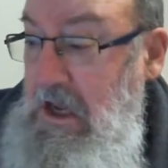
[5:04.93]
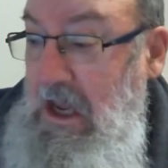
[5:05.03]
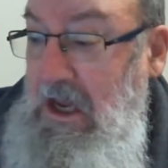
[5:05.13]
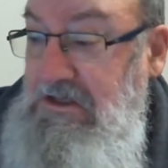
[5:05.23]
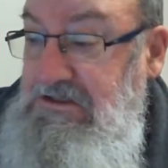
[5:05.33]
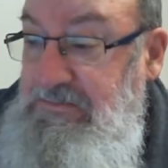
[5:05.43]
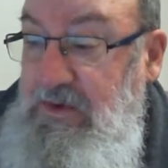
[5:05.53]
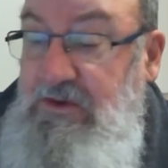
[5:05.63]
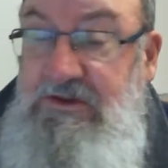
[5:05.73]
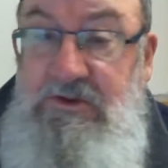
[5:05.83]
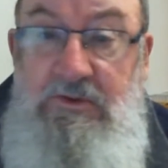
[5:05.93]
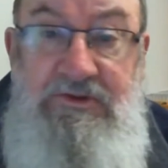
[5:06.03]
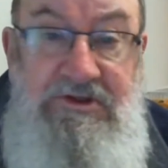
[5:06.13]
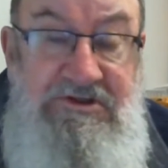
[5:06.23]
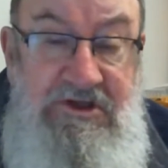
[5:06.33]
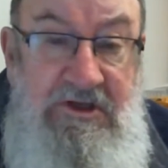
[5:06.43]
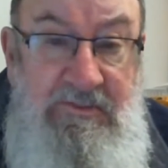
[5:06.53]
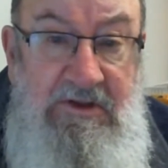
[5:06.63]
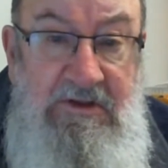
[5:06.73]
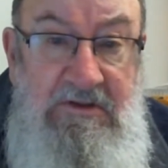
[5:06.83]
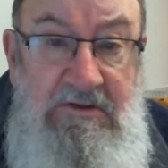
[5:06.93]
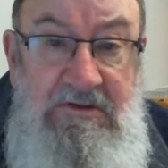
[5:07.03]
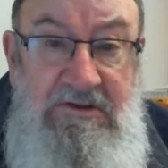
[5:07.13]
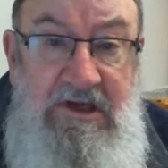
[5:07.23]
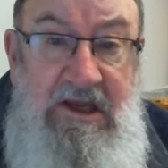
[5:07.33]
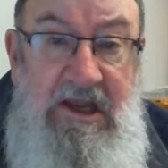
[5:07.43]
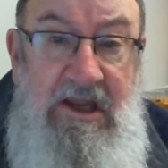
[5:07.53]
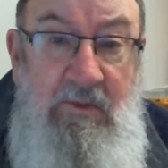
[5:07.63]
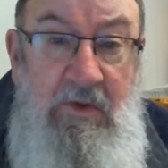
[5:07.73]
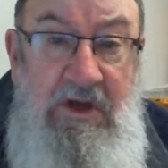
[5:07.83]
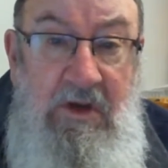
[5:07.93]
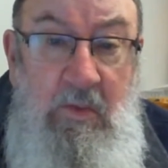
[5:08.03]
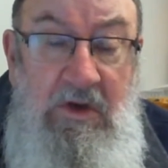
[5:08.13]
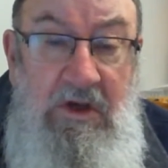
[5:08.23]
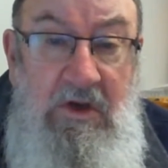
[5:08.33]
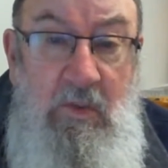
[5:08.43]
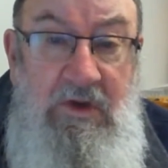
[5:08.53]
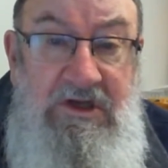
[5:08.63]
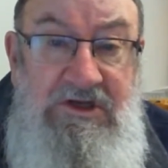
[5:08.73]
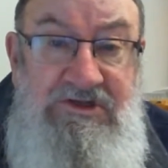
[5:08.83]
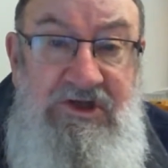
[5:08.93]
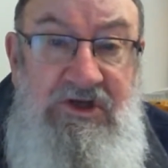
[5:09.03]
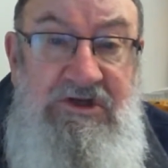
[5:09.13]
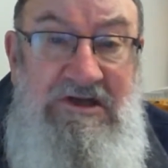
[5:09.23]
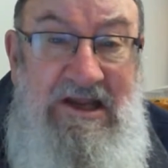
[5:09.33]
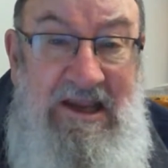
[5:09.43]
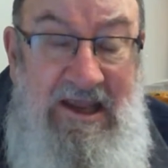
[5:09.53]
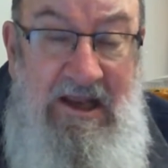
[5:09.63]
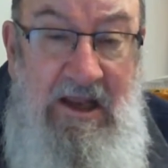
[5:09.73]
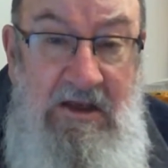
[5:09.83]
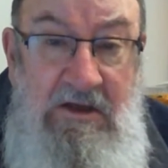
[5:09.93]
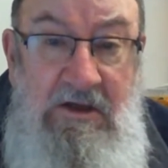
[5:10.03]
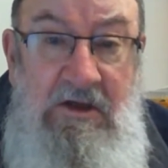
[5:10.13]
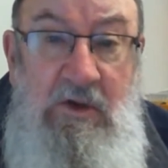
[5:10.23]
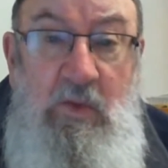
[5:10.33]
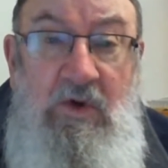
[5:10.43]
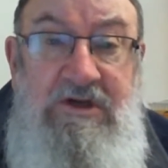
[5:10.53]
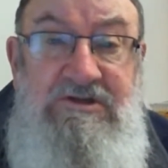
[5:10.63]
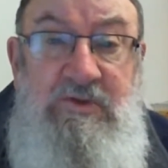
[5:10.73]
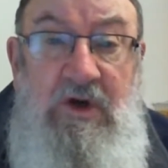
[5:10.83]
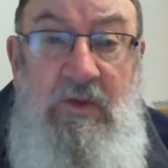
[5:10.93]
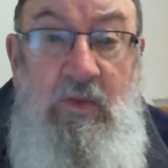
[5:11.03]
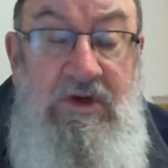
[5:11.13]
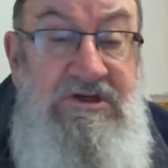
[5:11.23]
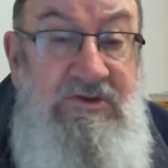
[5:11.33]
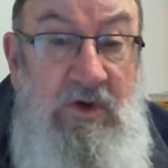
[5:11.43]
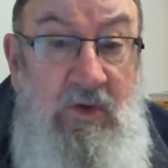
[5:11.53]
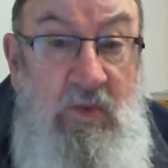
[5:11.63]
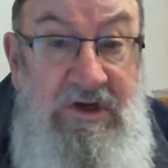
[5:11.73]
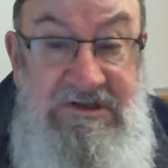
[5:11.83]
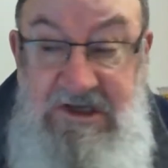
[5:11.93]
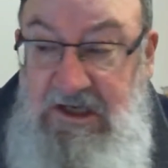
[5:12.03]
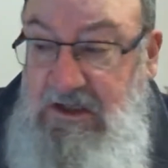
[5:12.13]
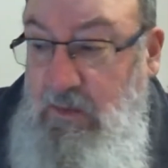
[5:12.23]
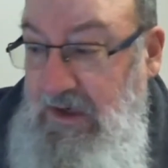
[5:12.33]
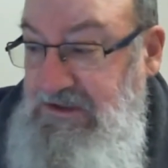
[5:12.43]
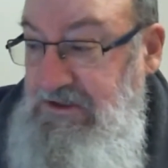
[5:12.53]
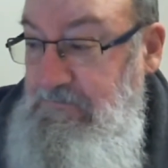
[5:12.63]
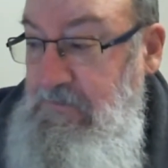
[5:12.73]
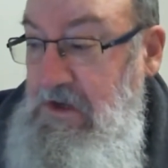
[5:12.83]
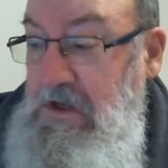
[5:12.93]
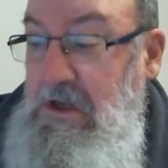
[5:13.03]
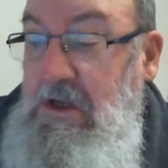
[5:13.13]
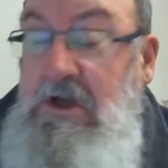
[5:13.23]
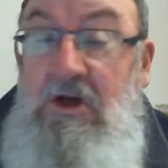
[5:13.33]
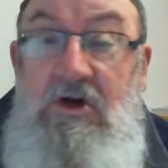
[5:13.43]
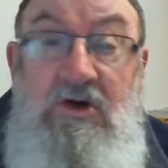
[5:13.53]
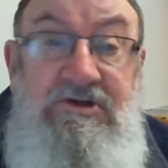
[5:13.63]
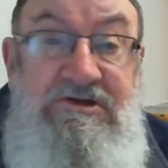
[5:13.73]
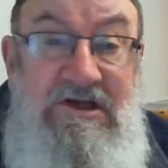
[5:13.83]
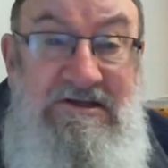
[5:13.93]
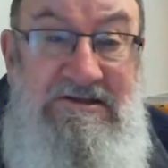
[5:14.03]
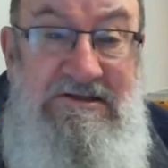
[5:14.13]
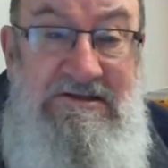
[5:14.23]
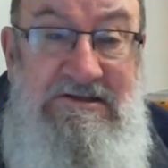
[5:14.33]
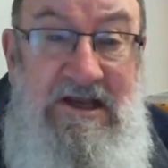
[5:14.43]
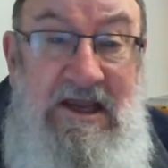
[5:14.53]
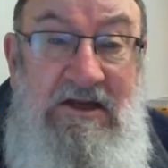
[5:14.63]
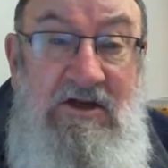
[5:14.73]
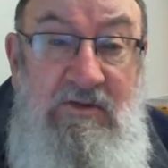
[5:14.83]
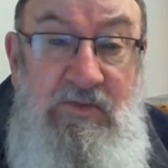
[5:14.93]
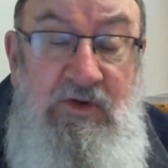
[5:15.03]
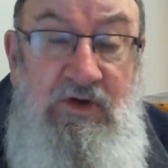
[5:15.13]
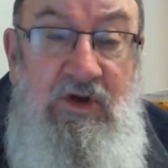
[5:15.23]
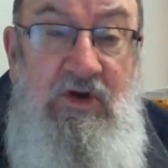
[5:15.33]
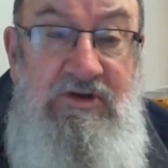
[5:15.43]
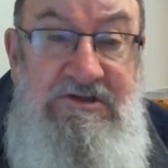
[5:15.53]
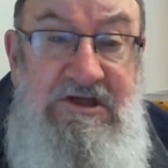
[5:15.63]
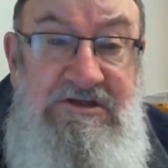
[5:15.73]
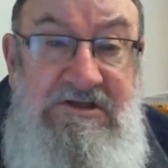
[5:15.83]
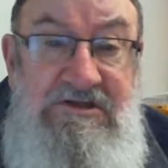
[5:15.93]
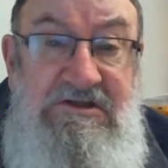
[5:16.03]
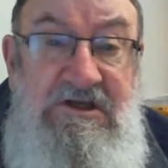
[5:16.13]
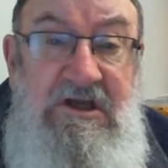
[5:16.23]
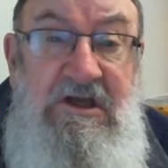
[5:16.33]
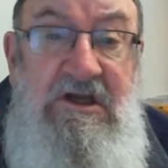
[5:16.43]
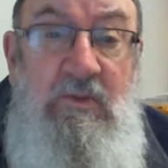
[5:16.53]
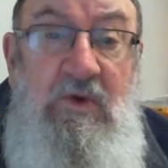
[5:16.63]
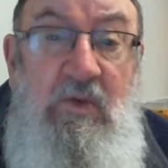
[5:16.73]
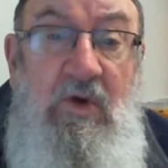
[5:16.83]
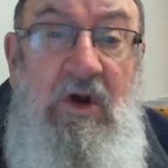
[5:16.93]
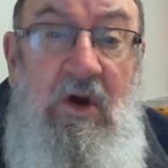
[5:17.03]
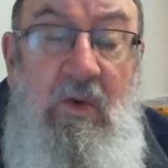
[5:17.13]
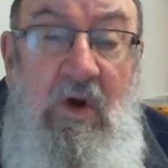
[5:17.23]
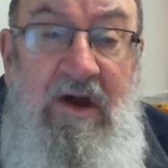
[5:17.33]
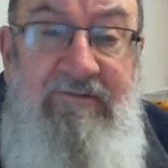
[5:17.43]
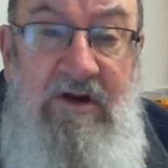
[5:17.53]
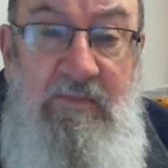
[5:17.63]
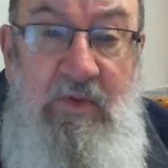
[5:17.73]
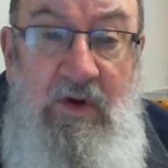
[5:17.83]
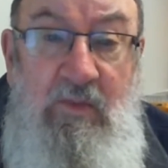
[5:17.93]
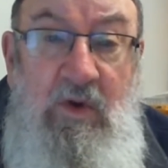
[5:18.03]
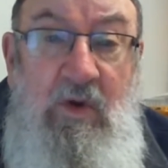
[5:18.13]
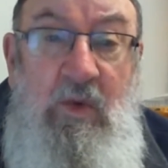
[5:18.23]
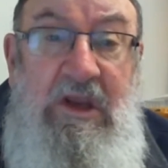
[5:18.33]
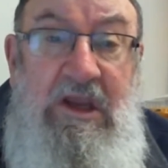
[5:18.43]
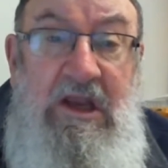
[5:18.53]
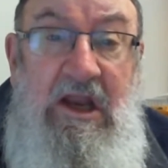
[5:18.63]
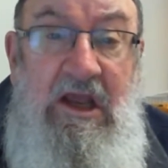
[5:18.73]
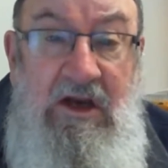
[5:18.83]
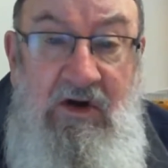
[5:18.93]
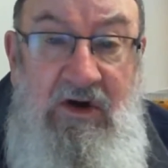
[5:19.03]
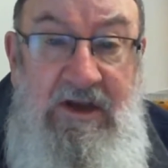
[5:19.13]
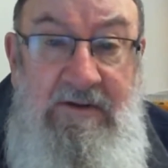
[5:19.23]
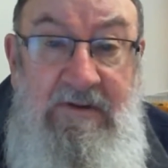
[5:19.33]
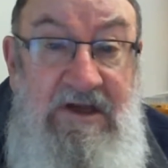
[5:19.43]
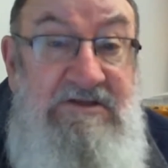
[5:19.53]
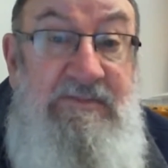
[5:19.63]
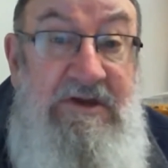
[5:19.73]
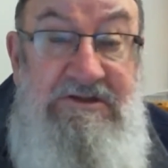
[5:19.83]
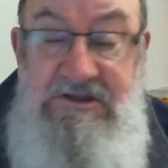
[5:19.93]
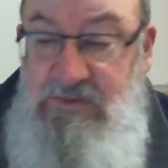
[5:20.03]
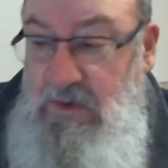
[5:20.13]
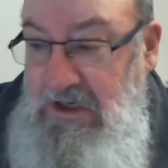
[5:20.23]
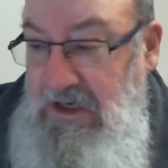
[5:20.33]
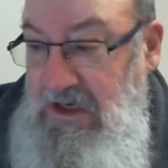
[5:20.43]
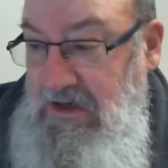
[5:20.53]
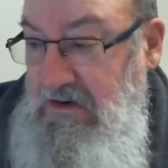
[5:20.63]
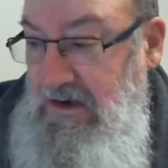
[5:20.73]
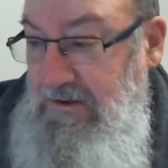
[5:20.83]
Spiritual discernment, together. We discern together what is right, what is wrong, what is our direction, consensus and communion. Consensus, we arrive at a point where we can agree as best as we can agree,